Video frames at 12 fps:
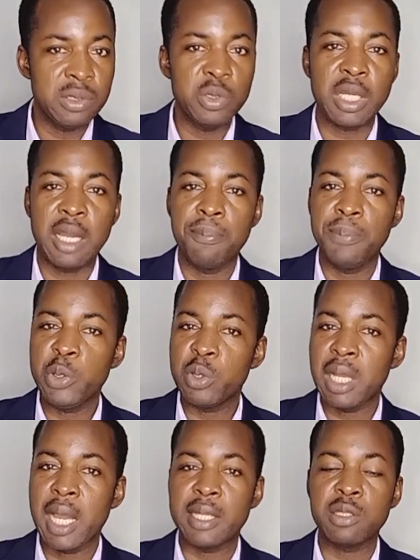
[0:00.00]
You can build
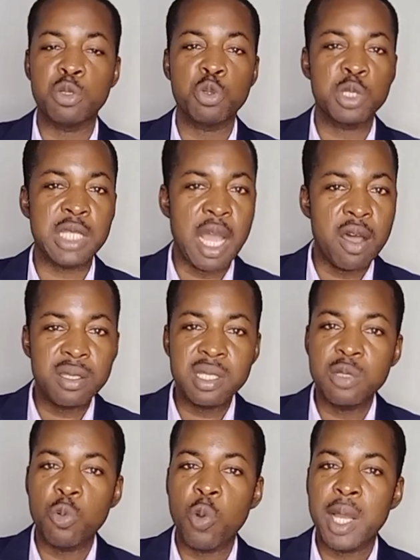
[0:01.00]
like
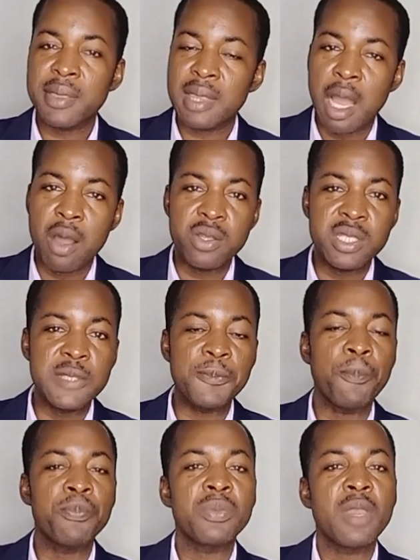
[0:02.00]
2,000, 1,000,
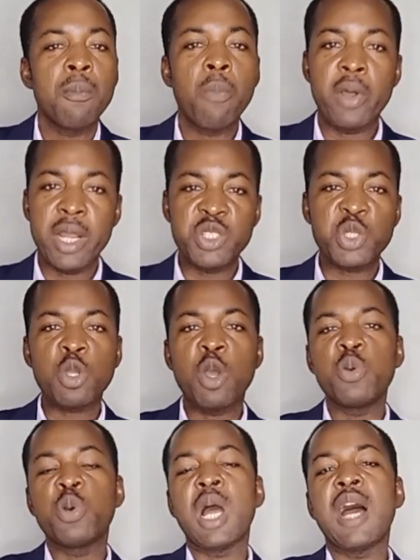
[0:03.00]
but ensure
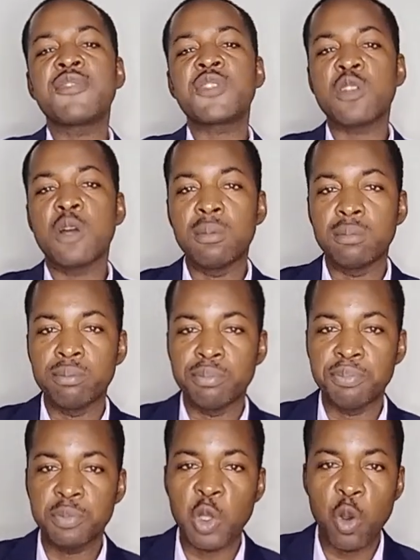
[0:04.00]
you have some
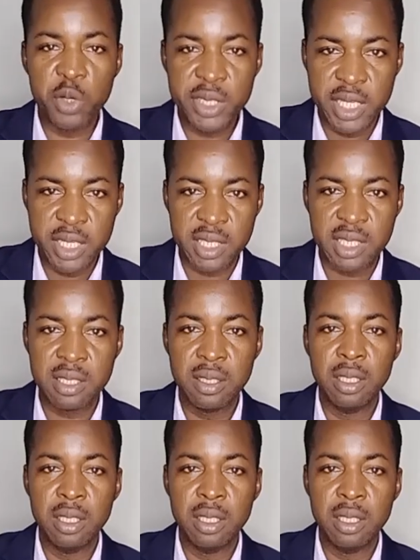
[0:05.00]
audience.